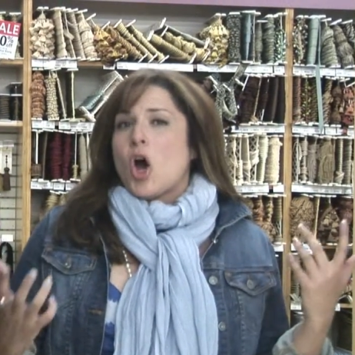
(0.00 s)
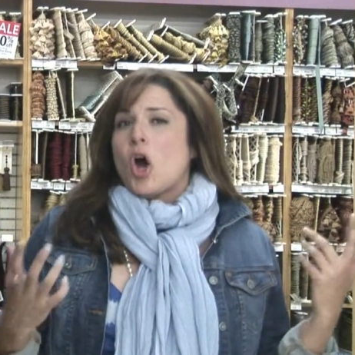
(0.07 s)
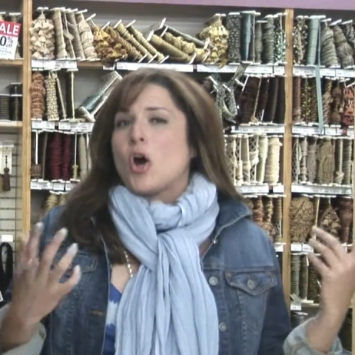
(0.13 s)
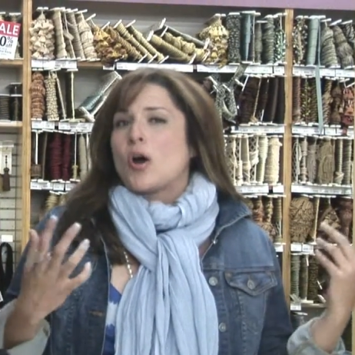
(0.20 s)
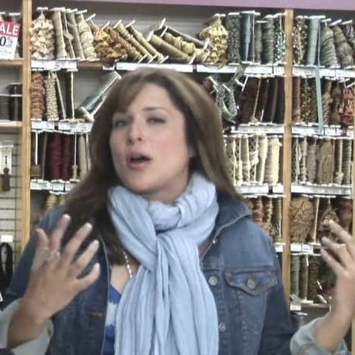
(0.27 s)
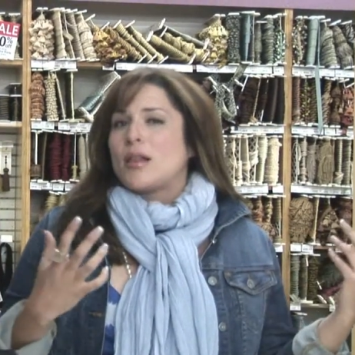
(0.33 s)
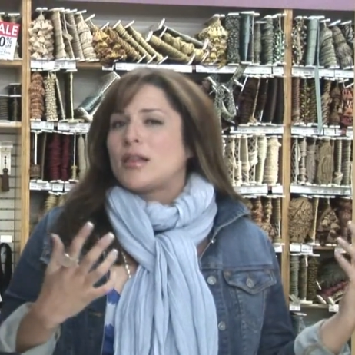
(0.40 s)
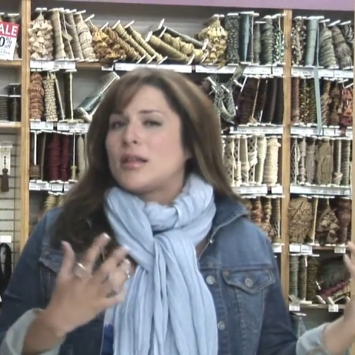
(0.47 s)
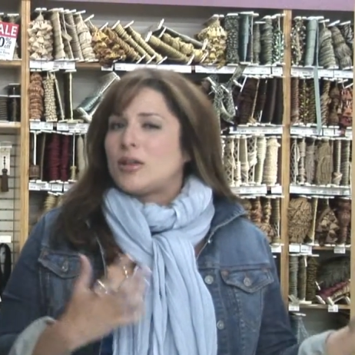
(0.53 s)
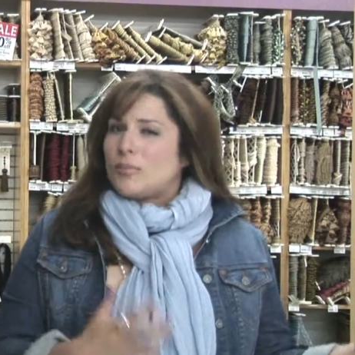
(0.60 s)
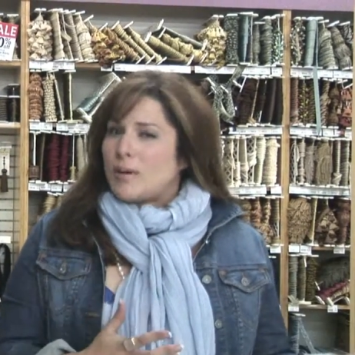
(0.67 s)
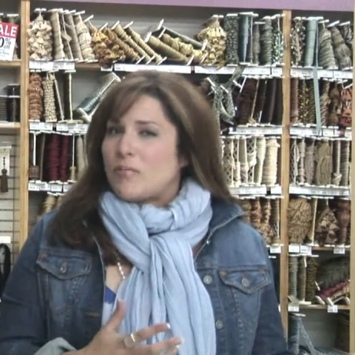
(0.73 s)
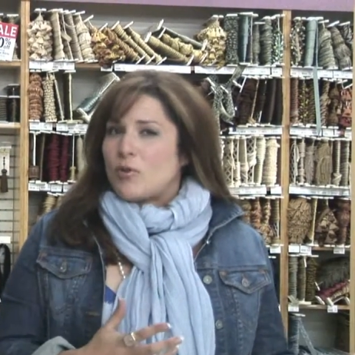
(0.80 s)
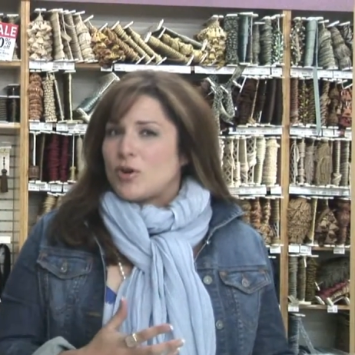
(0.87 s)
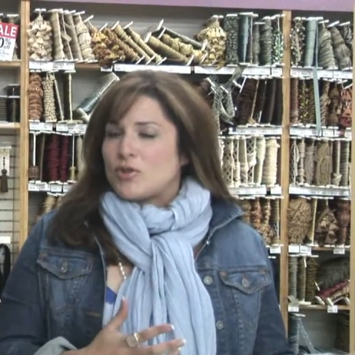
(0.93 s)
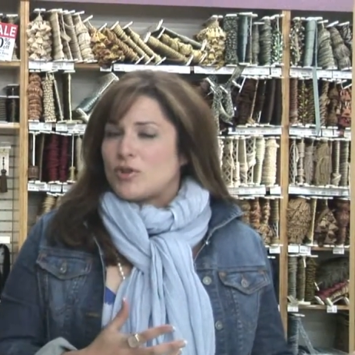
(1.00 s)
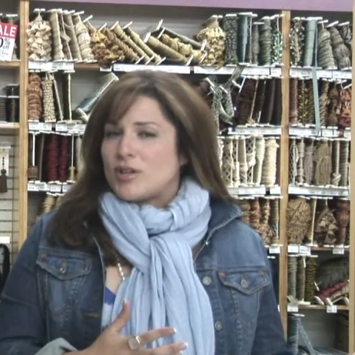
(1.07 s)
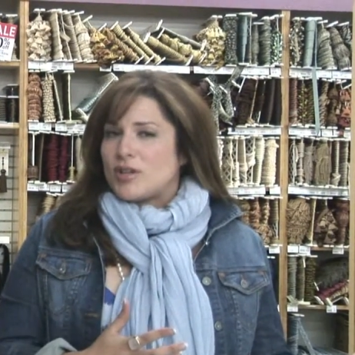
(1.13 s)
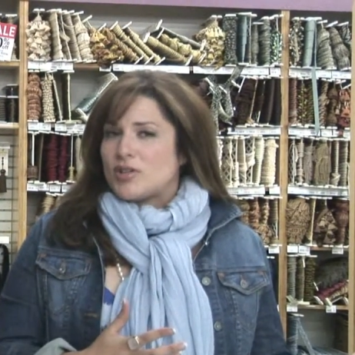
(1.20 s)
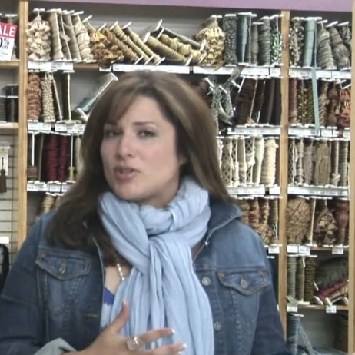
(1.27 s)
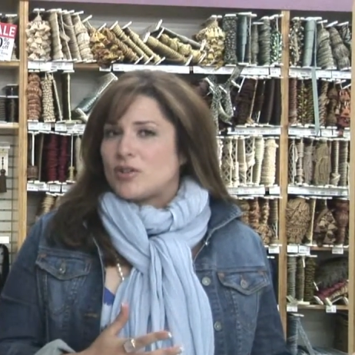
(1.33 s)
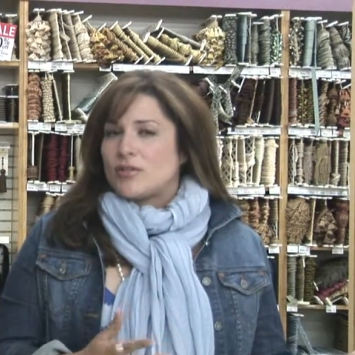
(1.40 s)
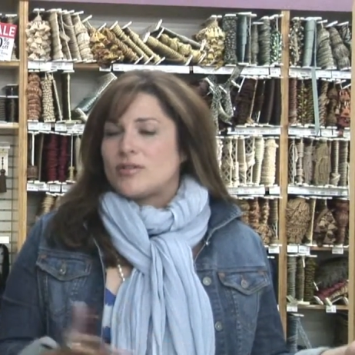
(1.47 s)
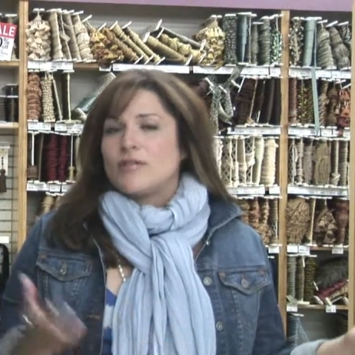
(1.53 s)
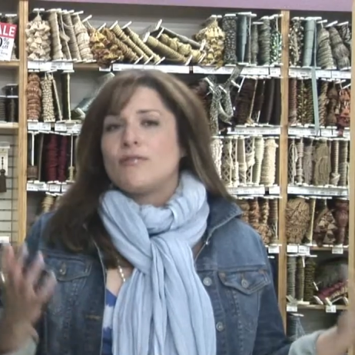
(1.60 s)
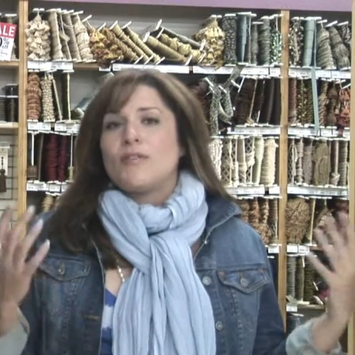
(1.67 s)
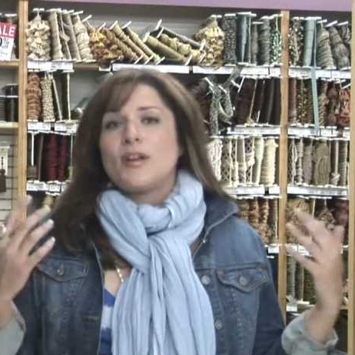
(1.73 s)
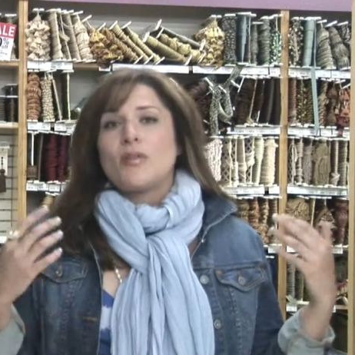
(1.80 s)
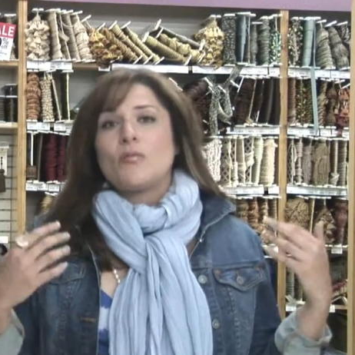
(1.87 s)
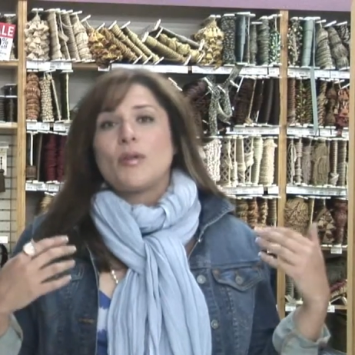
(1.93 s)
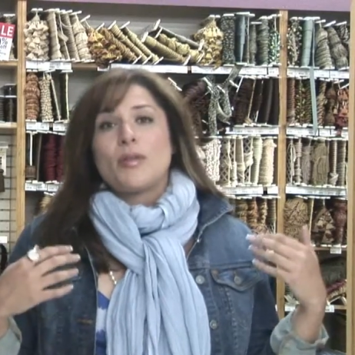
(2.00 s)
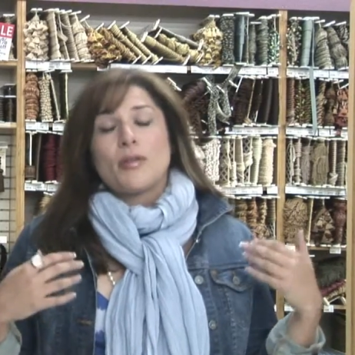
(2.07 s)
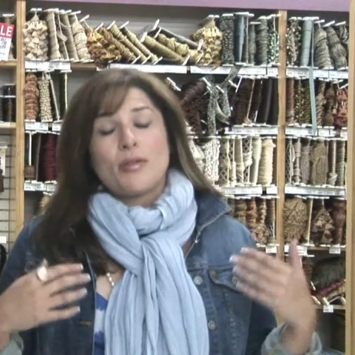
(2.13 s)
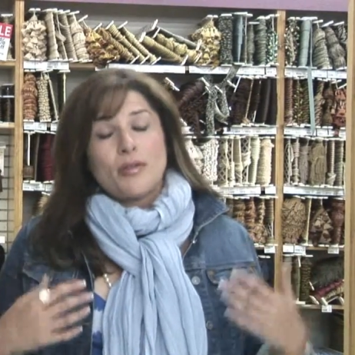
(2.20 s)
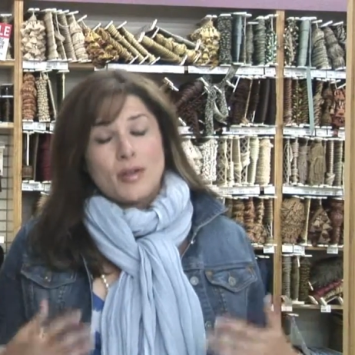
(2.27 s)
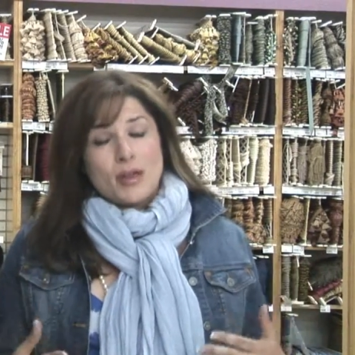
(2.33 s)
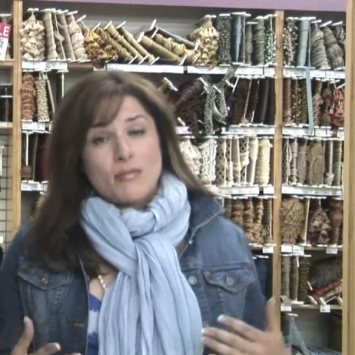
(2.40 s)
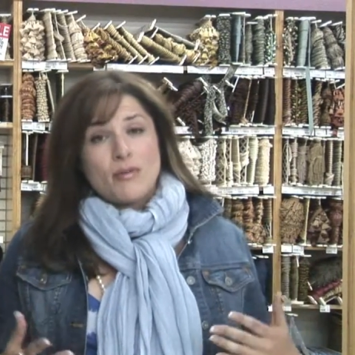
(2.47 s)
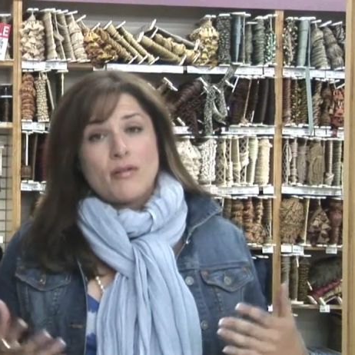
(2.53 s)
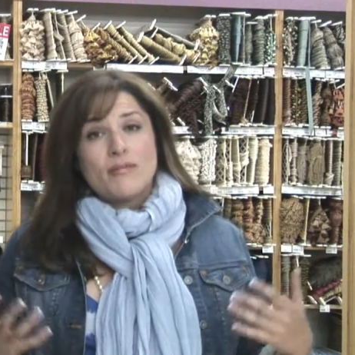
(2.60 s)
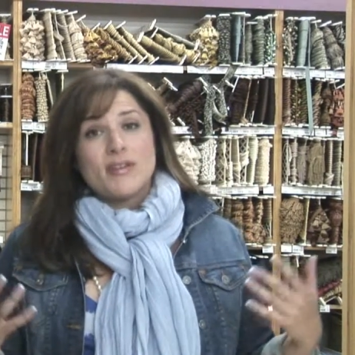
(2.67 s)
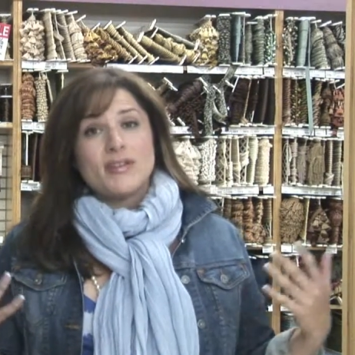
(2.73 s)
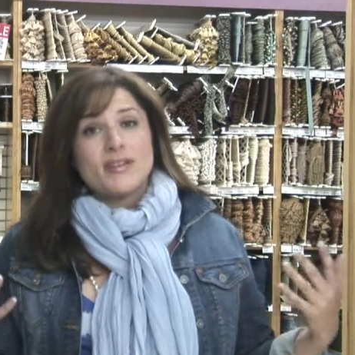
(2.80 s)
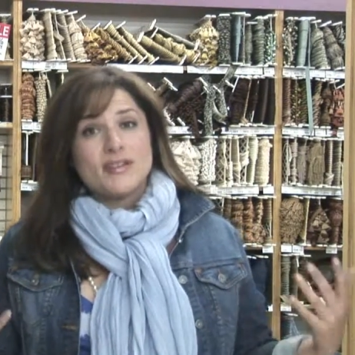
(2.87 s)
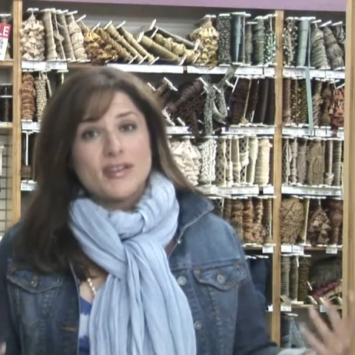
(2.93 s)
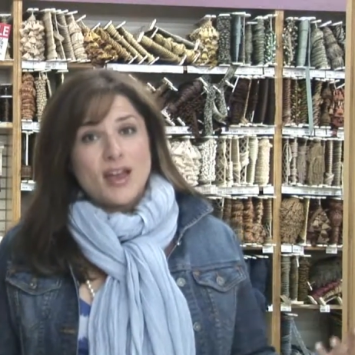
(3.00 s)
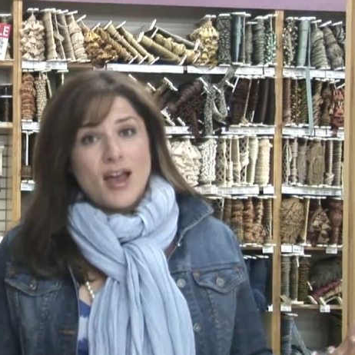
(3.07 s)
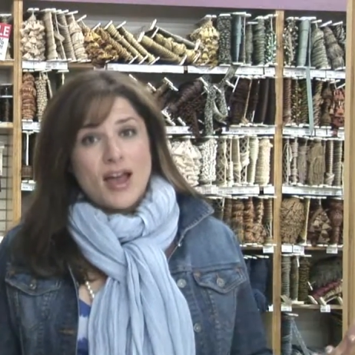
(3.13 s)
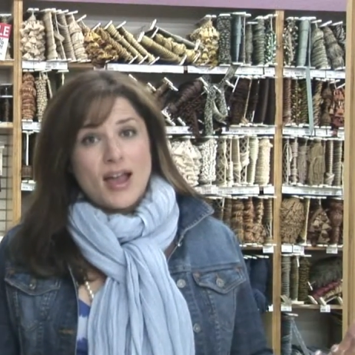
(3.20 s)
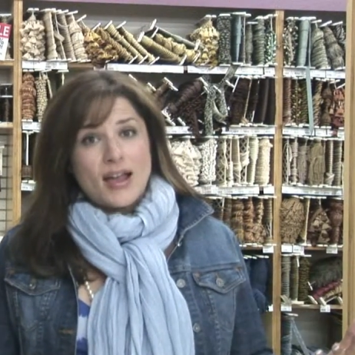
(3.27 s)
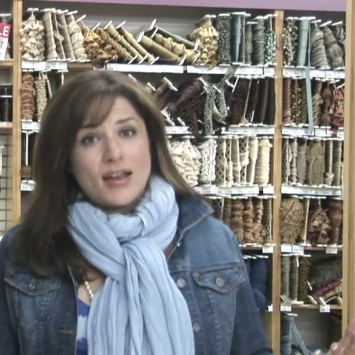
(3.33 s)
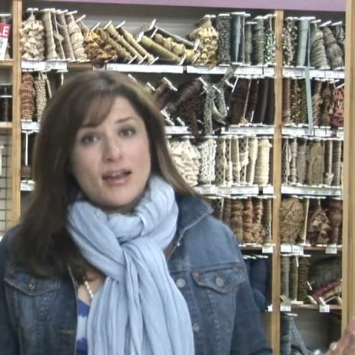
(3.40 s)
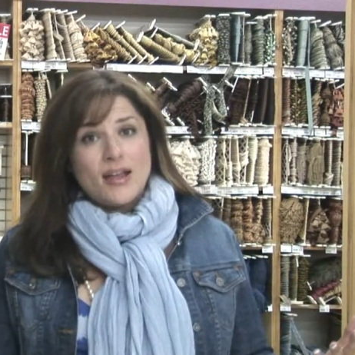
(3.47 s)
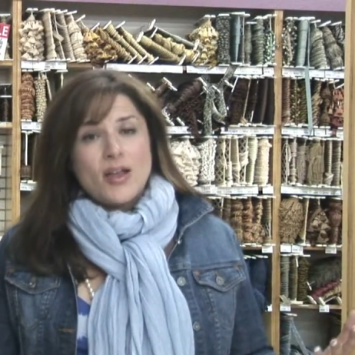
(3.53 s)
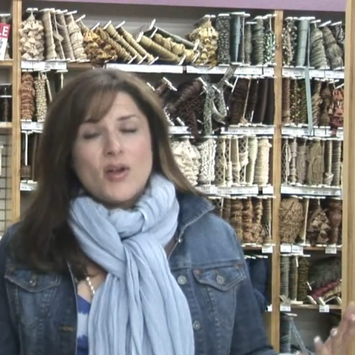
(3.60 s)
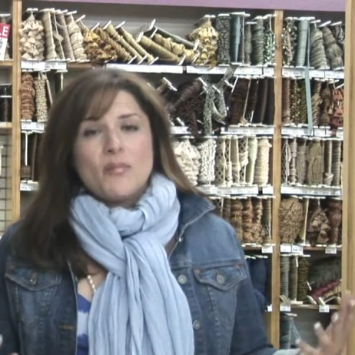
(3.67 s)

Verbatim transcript: are a little bit more traditional to fit in with the theme of the design,